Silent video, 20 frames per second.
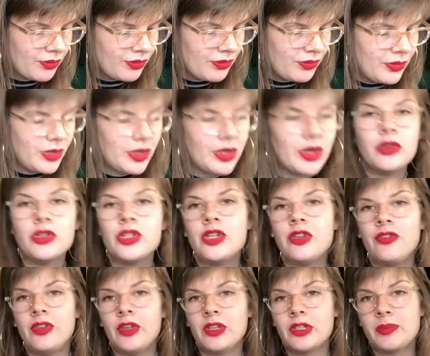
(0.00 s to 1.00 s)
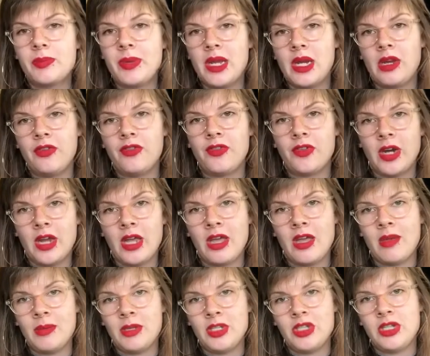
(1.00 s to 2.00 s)
you know, she feels pity for
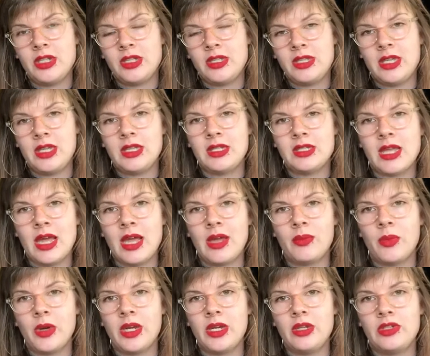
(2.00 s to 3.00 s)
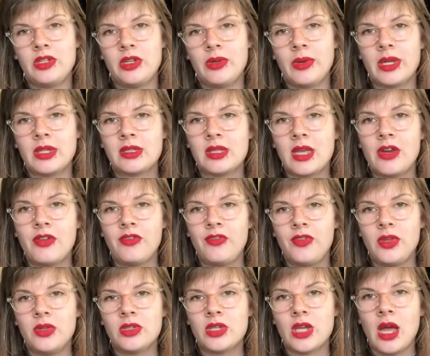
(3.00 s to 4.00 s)
him and she sees that what he's doing is kind of
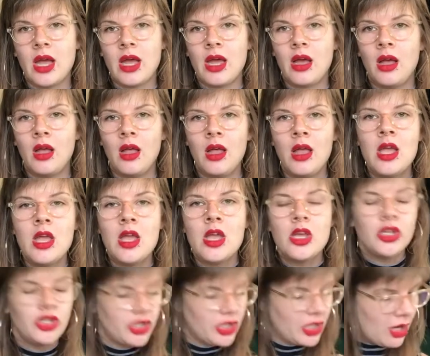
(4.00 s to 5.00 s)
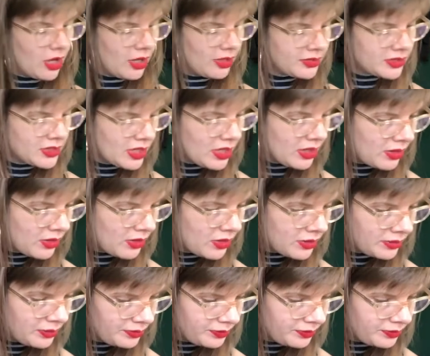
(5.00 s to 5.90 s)
futile, she also